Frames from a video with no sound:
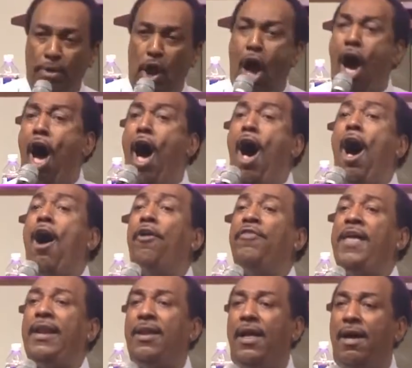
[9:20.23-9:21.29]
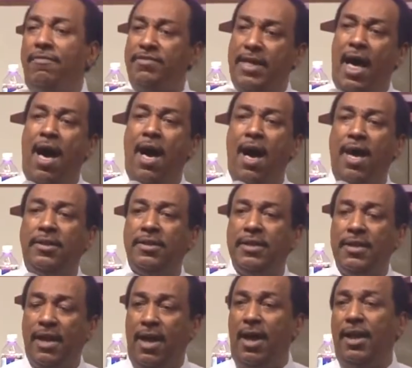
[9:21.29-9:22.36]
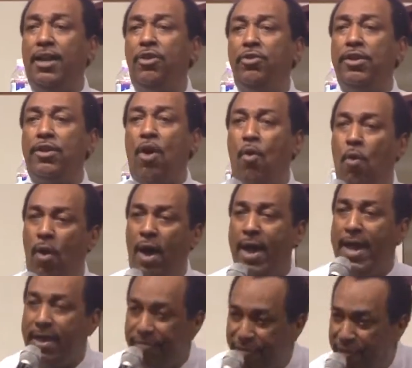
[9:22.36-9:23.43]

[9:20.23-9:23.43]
But all that love God, hallelujah, going to what?